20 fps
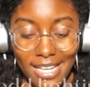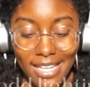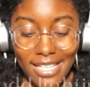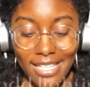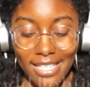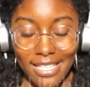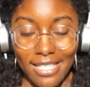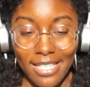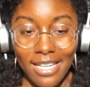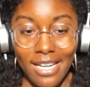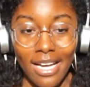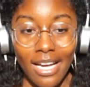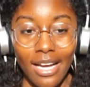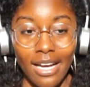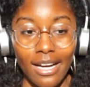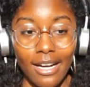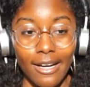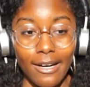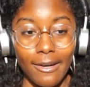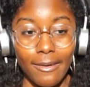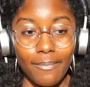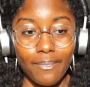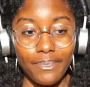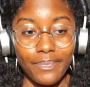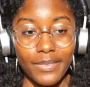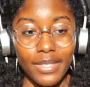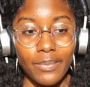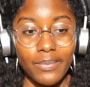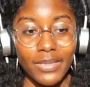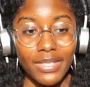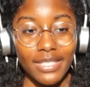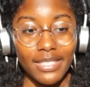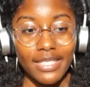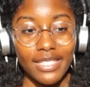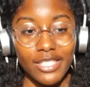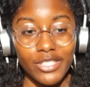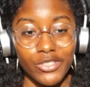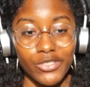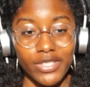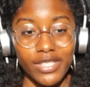I um, am really
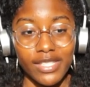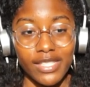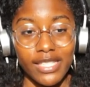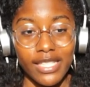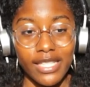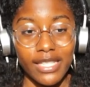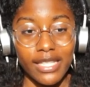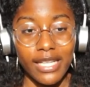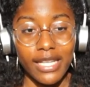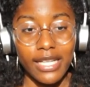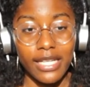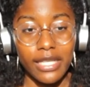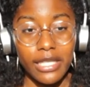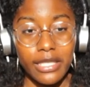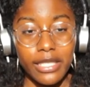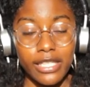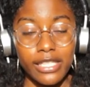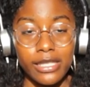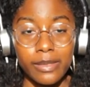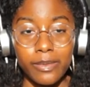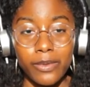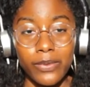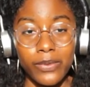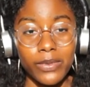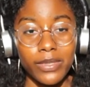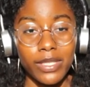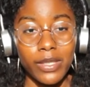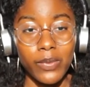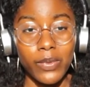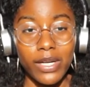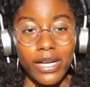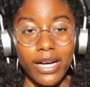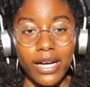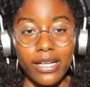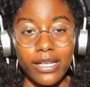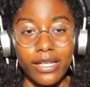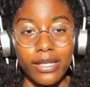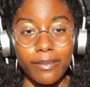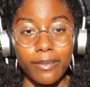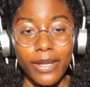interested in exploring what
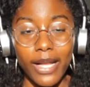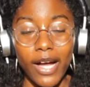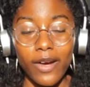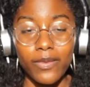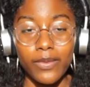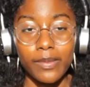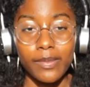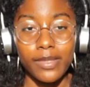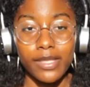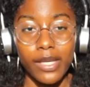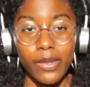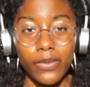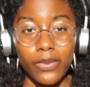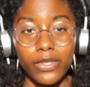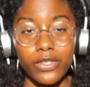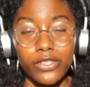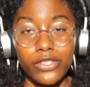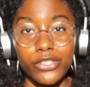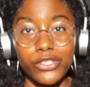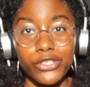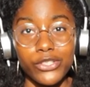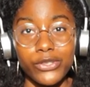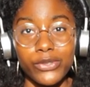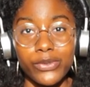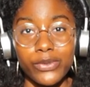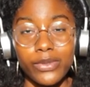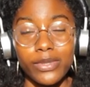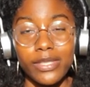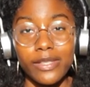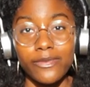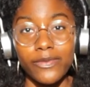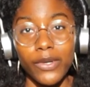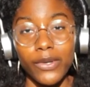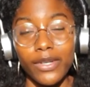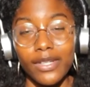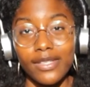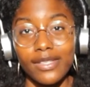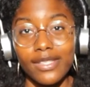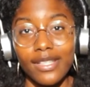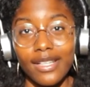kind of platforms I want to use and
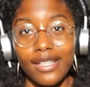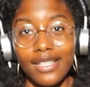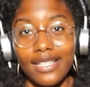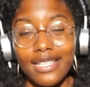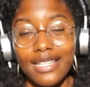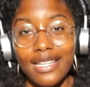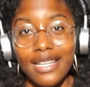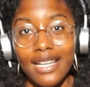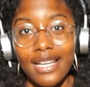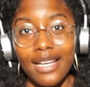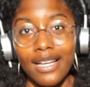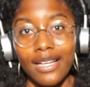focus on